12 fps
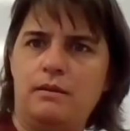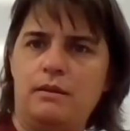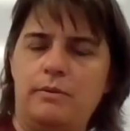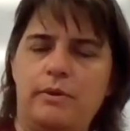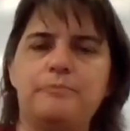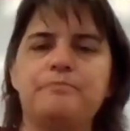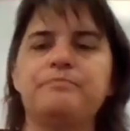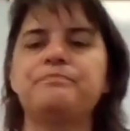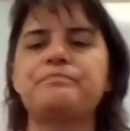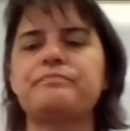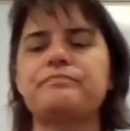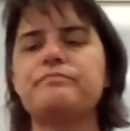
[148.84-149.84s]
There we go.
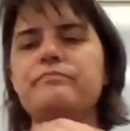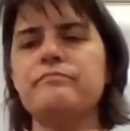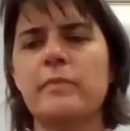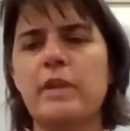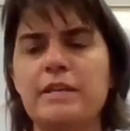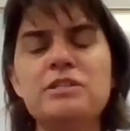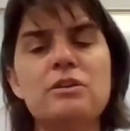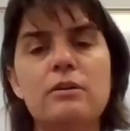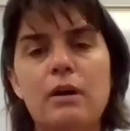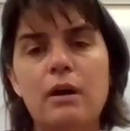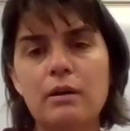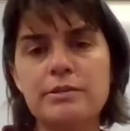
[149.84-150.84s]
Okay, so
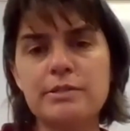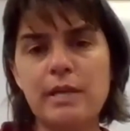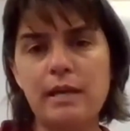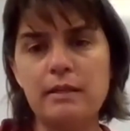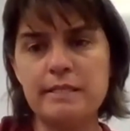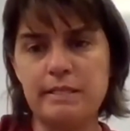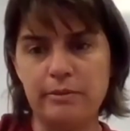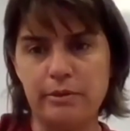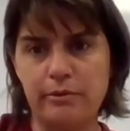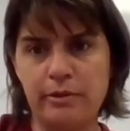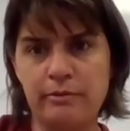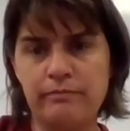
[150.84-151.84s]
our scale is
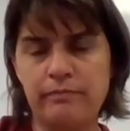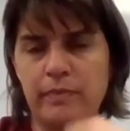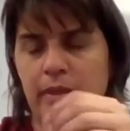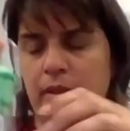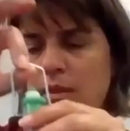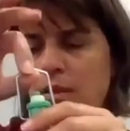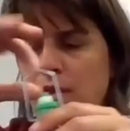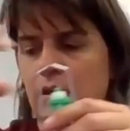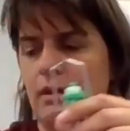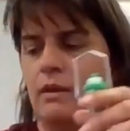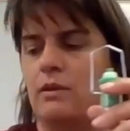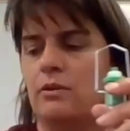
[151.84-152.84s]
zeroed.
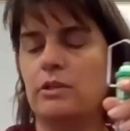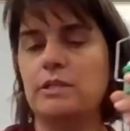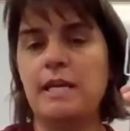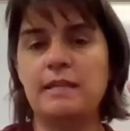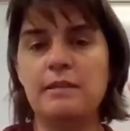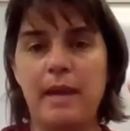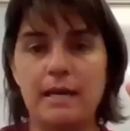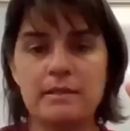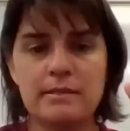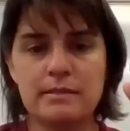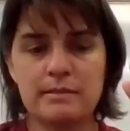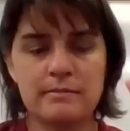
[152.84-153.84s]
You're going to take the
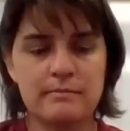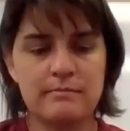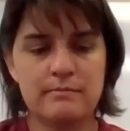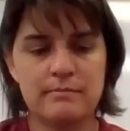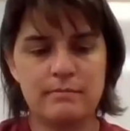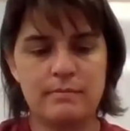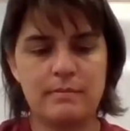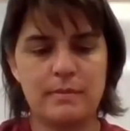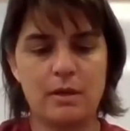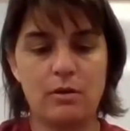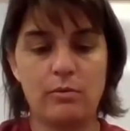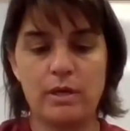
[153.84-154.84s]
mass,
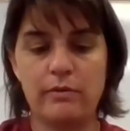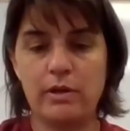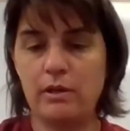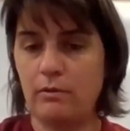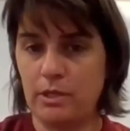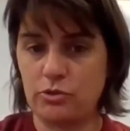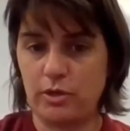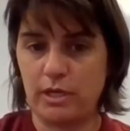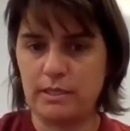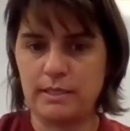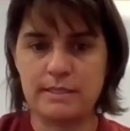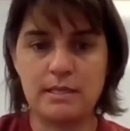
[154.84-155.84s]
or whatever you're measuring,
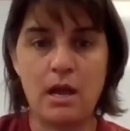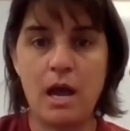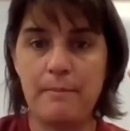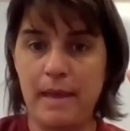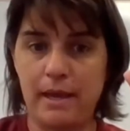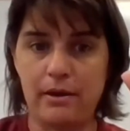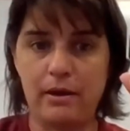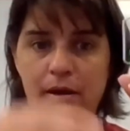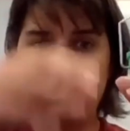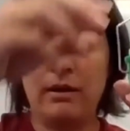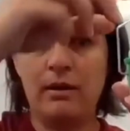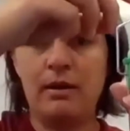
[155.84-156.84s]
it does not
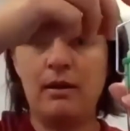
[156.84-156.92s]
matter,